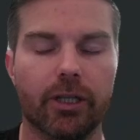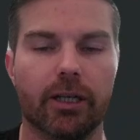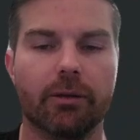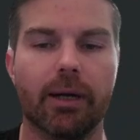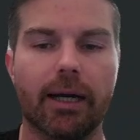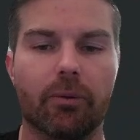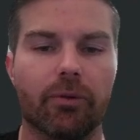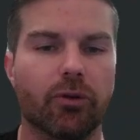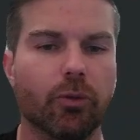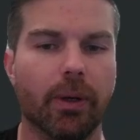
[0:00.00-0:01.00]
checking back
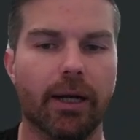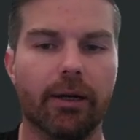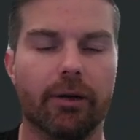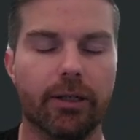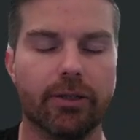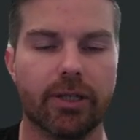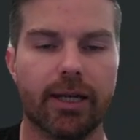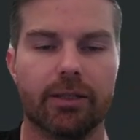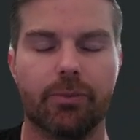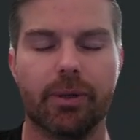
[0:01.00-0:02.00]
with 2 pair and
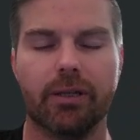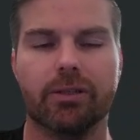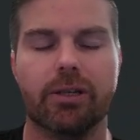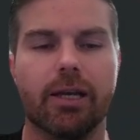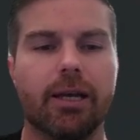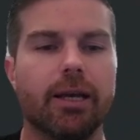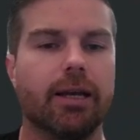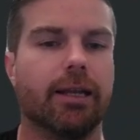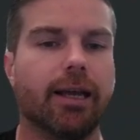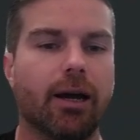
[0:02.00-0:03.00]
sets, because
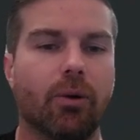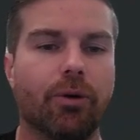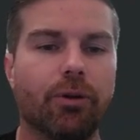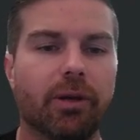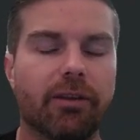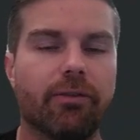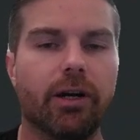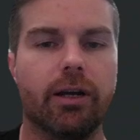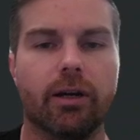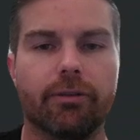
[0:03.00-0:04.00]
now you make it
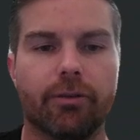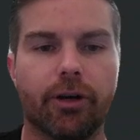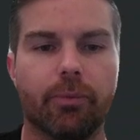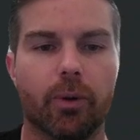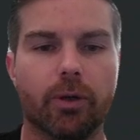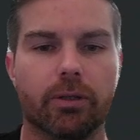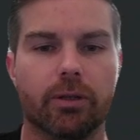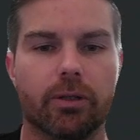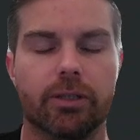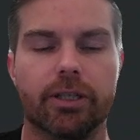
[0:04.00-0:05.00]
very hard for your opponent to
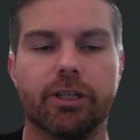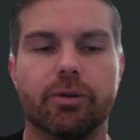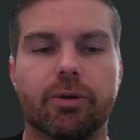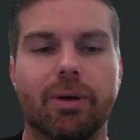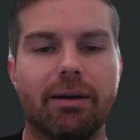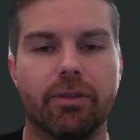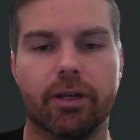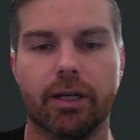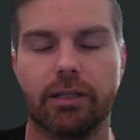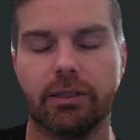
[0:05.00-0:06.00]
continue. You have the
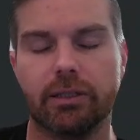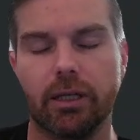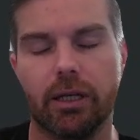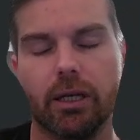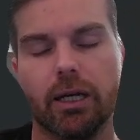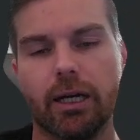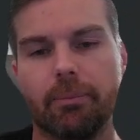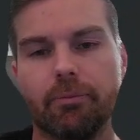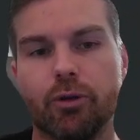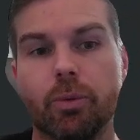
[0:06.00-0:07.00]
nuts,
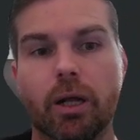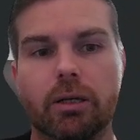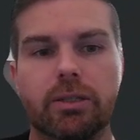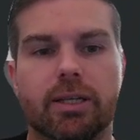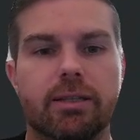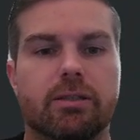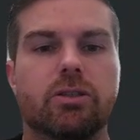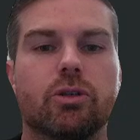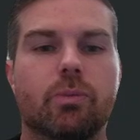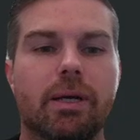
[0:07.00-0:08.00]
you block sets and
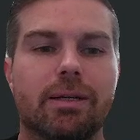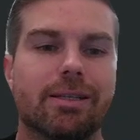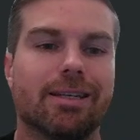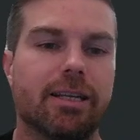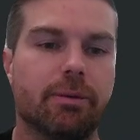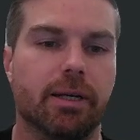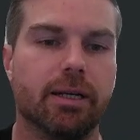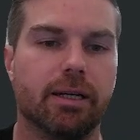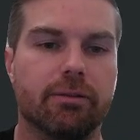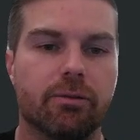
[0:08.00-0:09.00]
2 pairs that he may
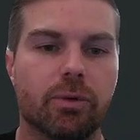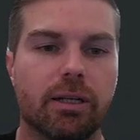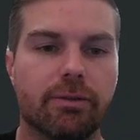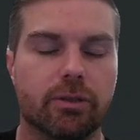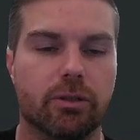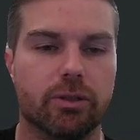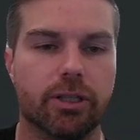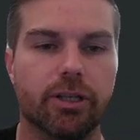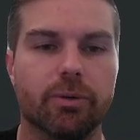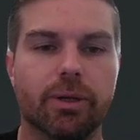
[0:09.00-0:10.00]
have and will have to
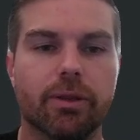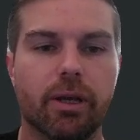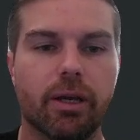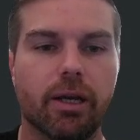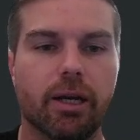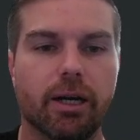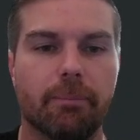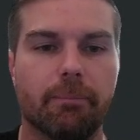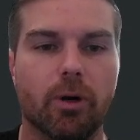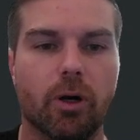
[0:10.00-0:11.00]
continue with
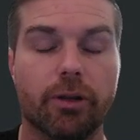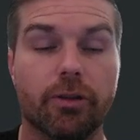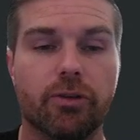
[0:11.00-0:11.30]
on the